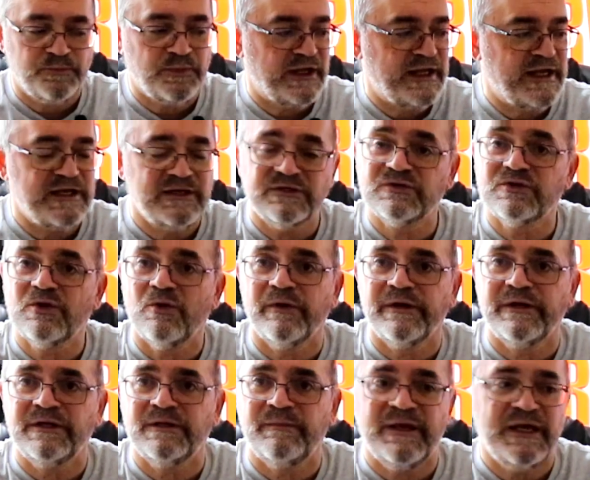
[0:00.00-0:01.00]
plate is
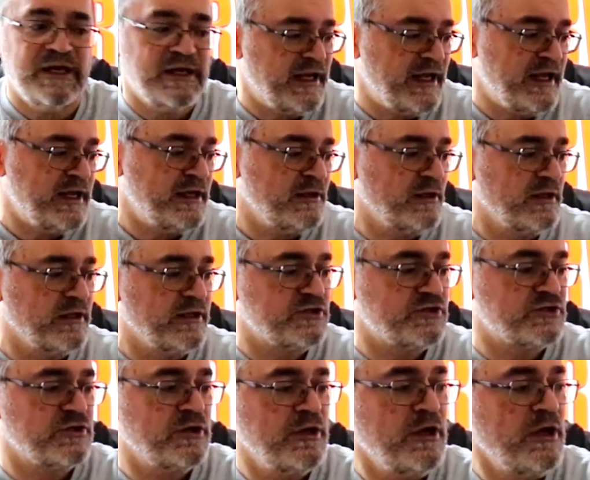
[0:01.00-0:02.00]
going to be in
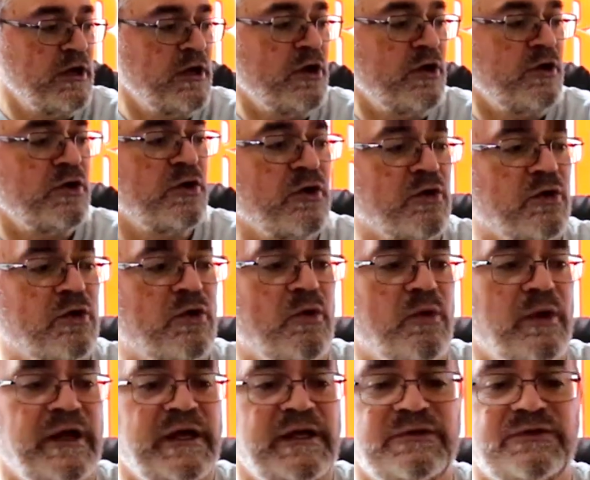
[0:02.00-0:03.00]
English. You're
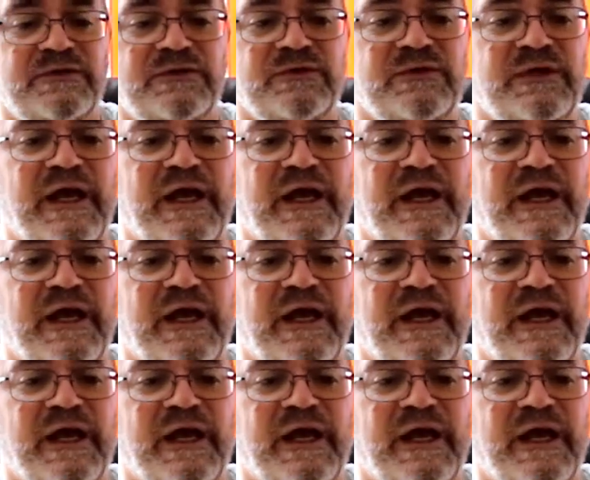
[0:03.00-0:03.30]
going to